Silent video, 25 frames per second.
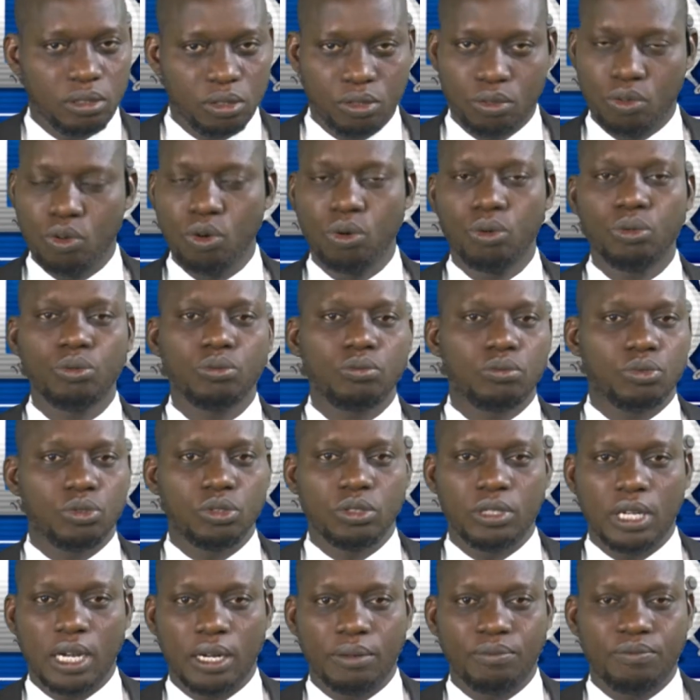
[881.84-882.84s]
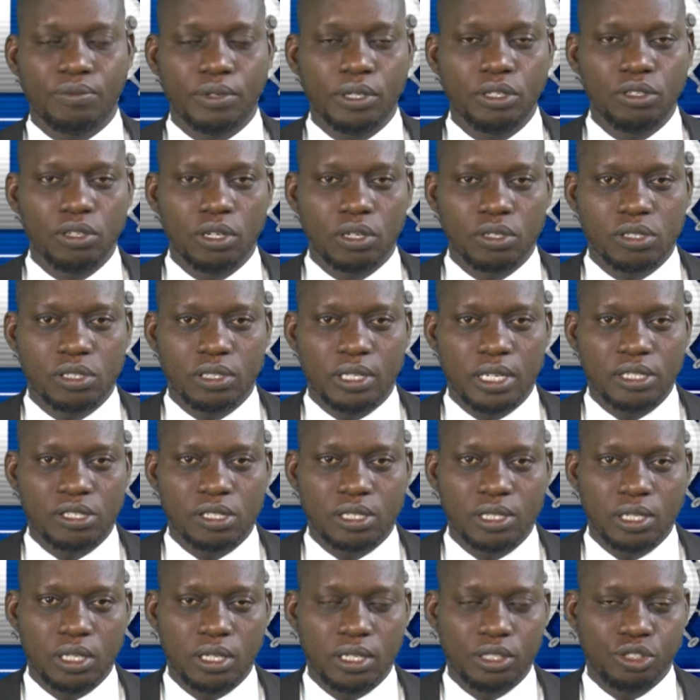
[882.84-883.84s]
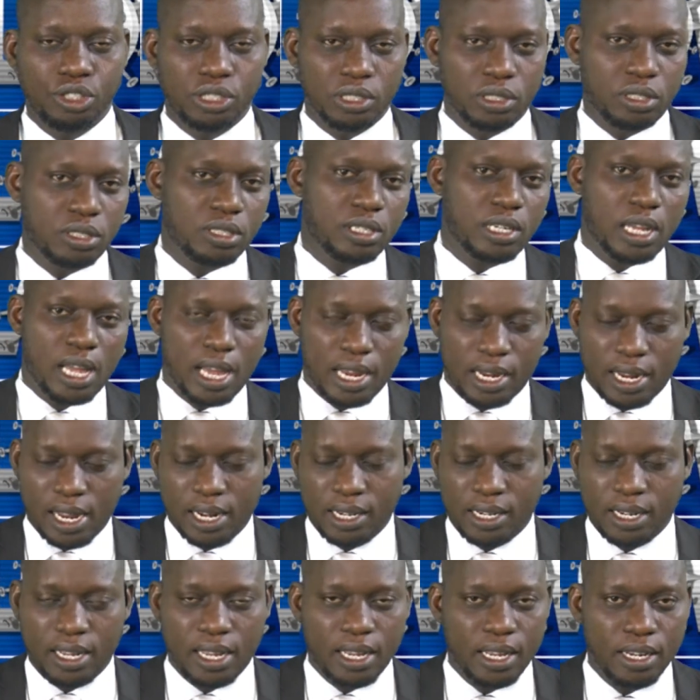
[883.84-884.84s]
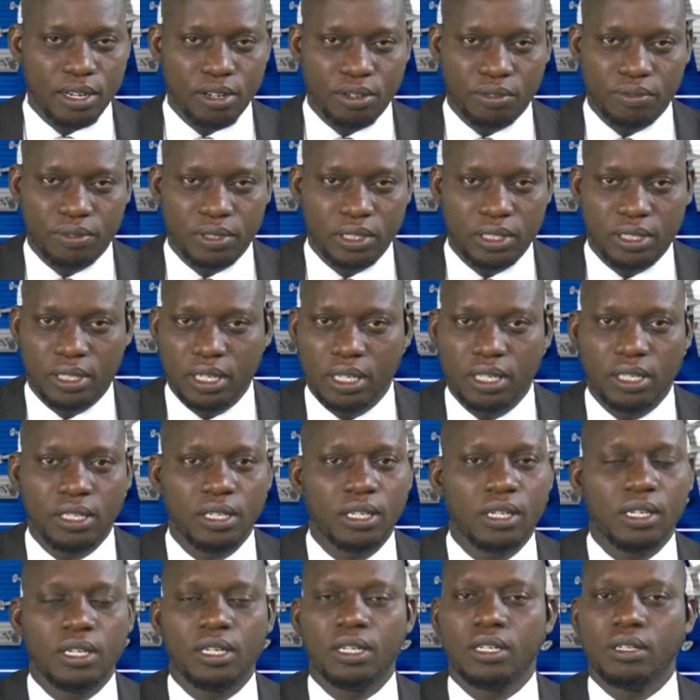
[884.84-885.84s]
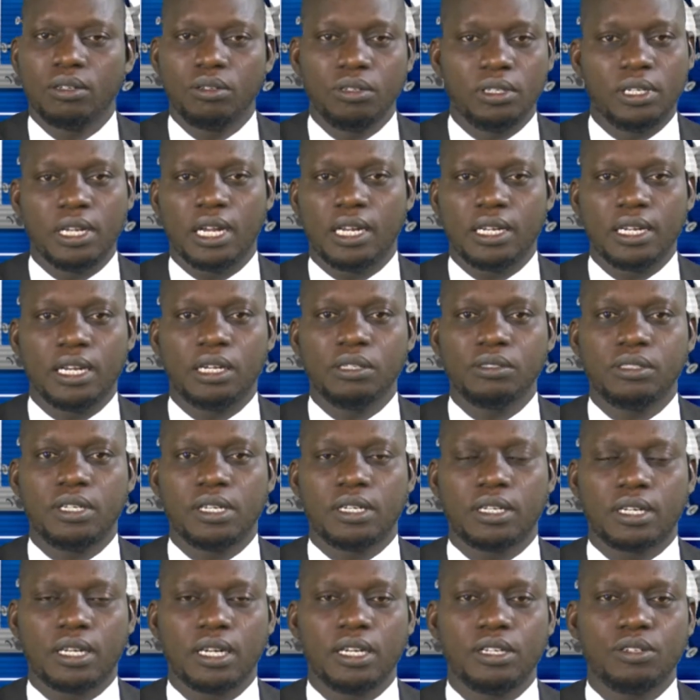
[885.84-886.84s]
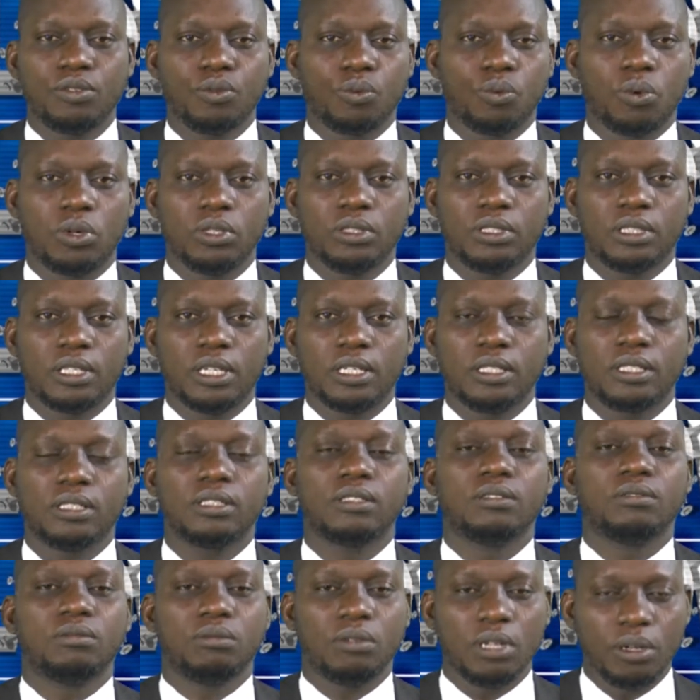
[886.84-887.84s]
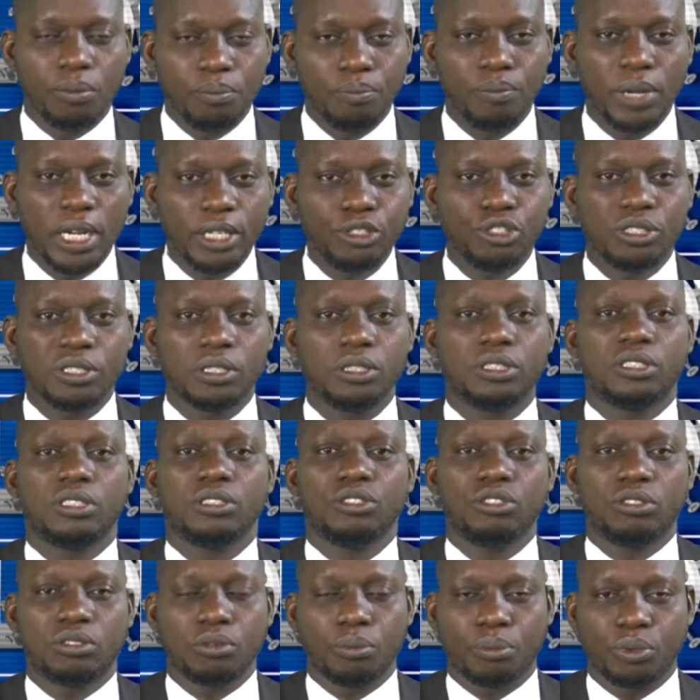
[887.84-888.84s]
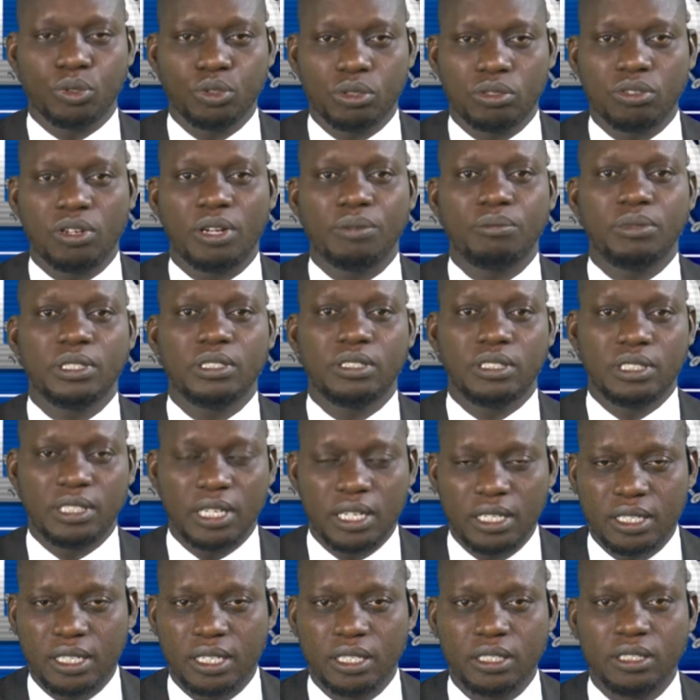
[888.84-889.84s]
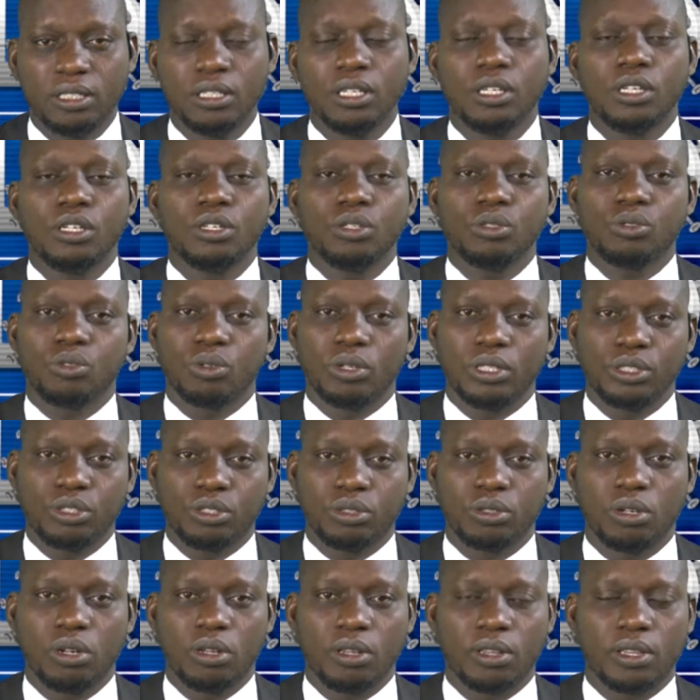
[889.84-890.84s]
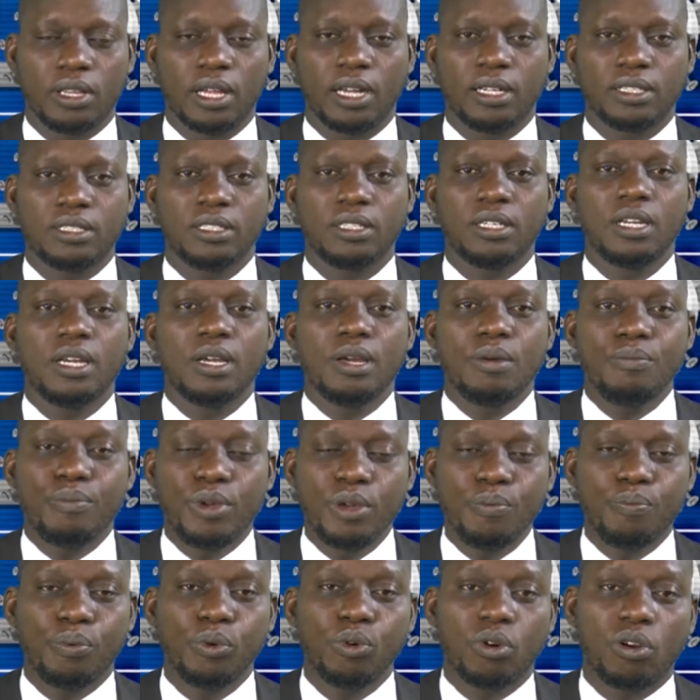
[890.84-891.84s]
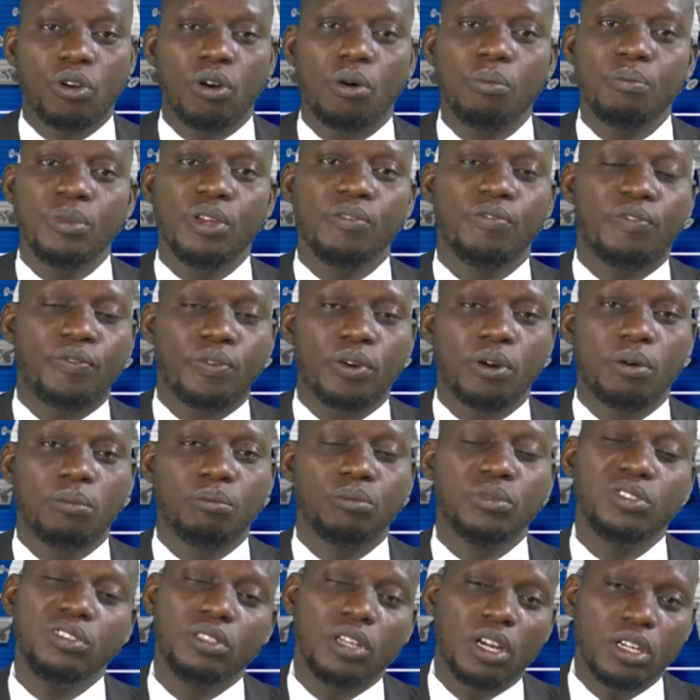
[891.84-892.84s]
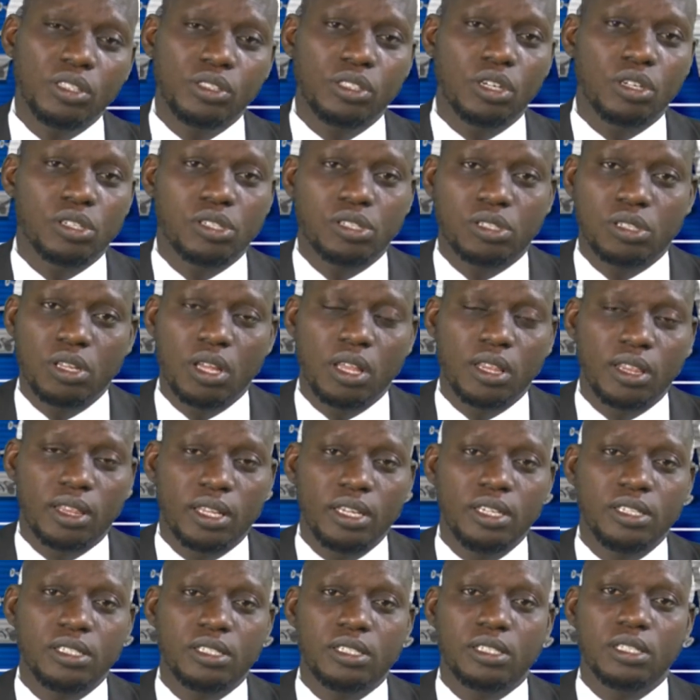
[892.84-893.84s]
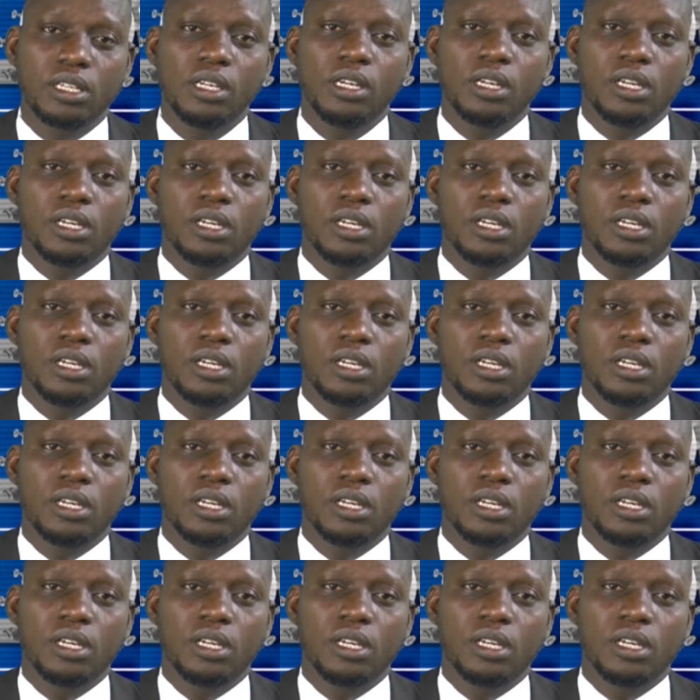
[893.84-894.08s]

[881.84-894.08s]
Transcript: go to their various destinations, and at the end of the day, they are now declared wanted. Measures is supposed to have been taken to ensure that people coming from not just these